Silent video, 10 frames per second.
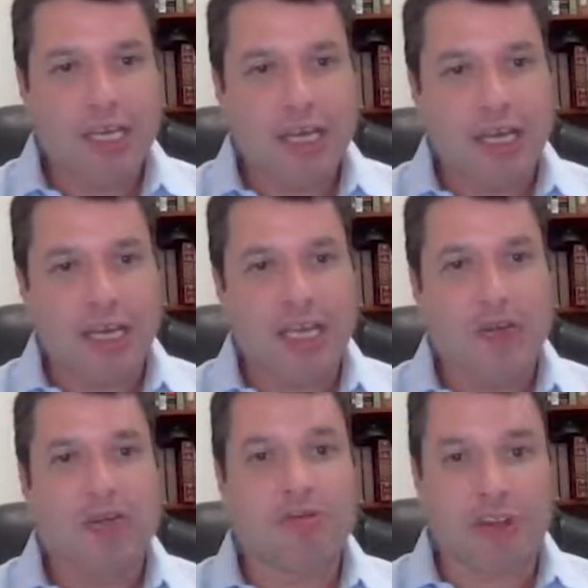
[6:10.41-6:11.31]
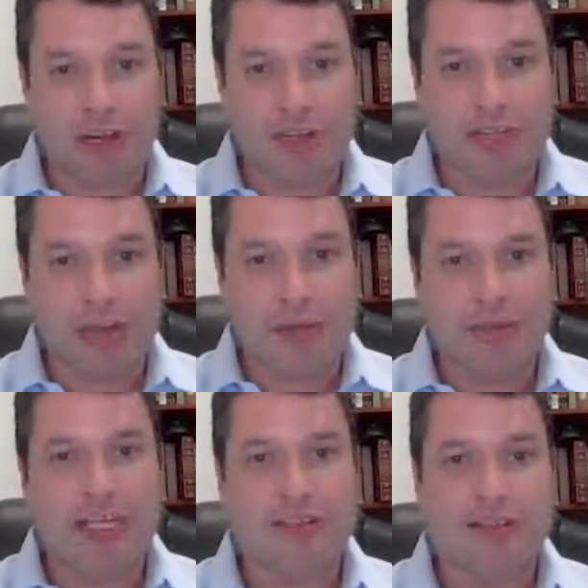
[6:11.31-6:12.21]
He was very excited
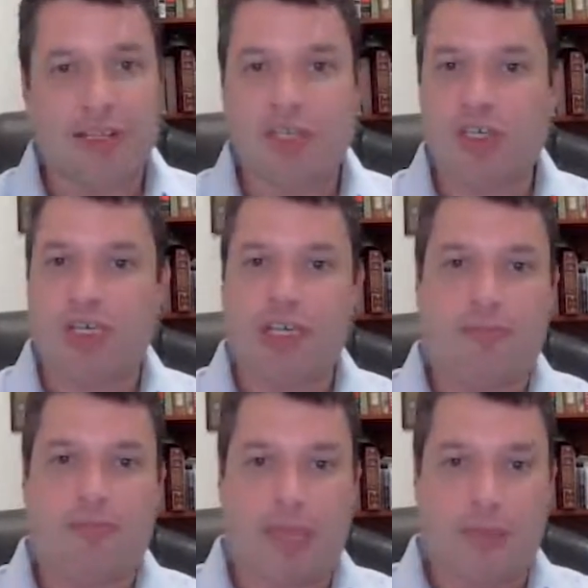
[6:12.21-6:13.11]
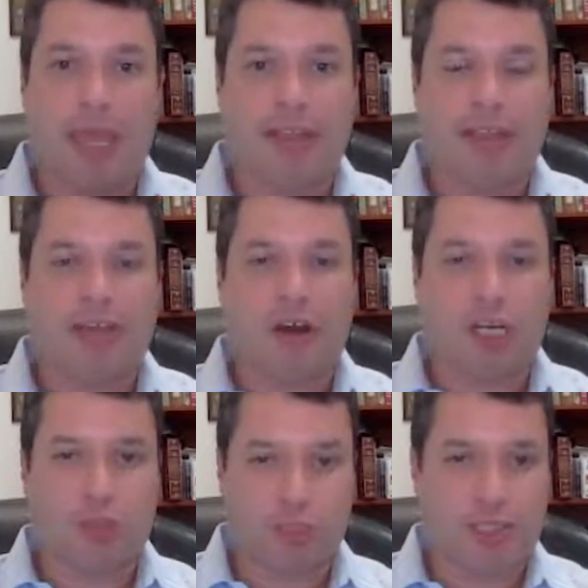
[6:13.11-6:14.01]
about this. He made this
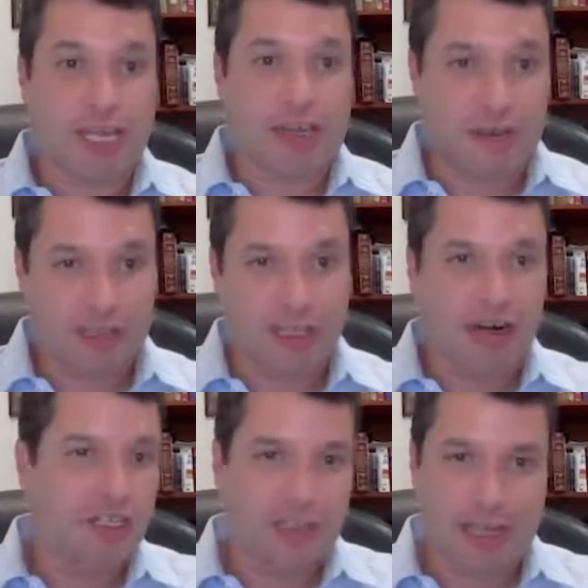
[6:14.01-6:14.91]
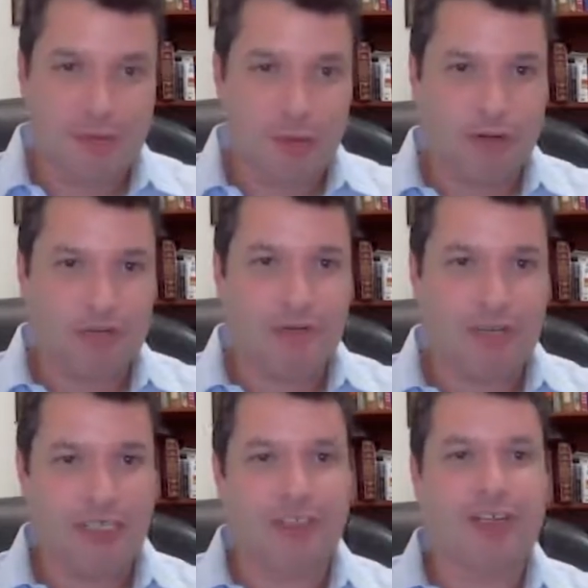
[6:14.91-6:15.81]
arch, which is now, you see arches everywhere for victory.